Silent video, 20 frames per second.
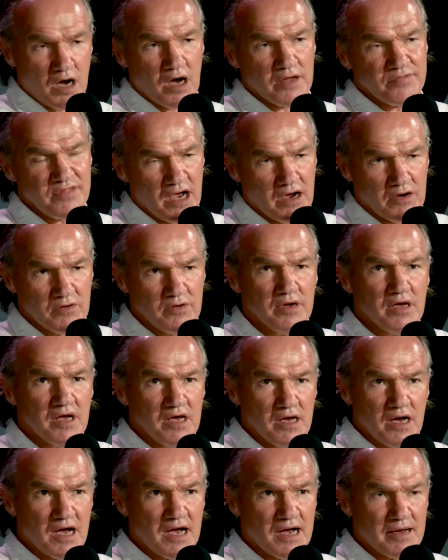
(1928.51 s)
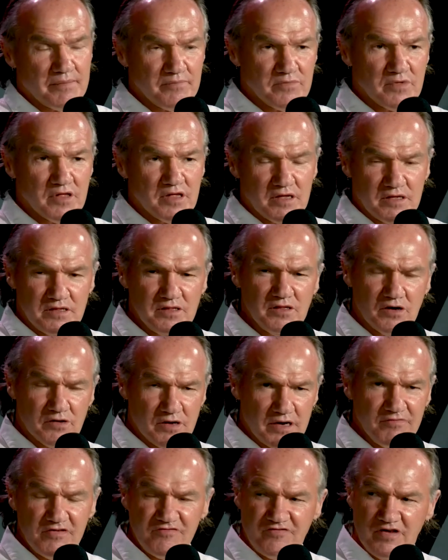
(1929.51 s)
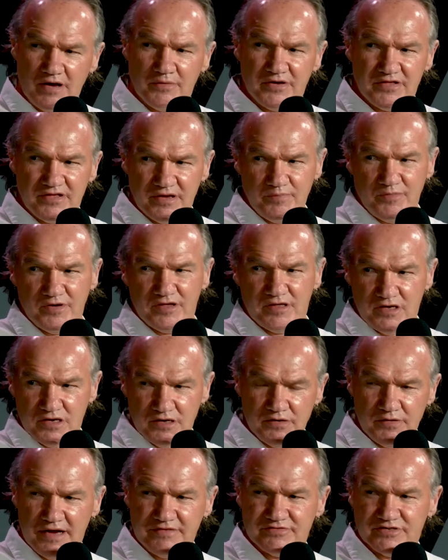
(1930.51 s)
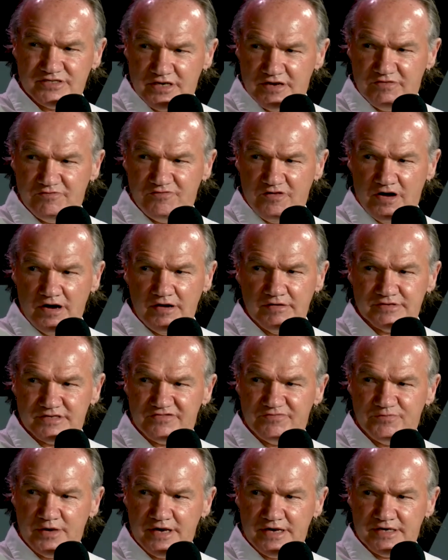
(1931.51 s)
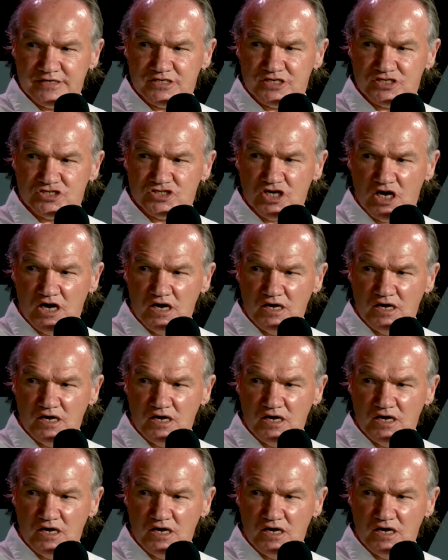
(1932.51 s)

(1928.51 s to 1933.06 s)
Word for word: no, um, not every family did, but you hadn't seen photos of me as a child.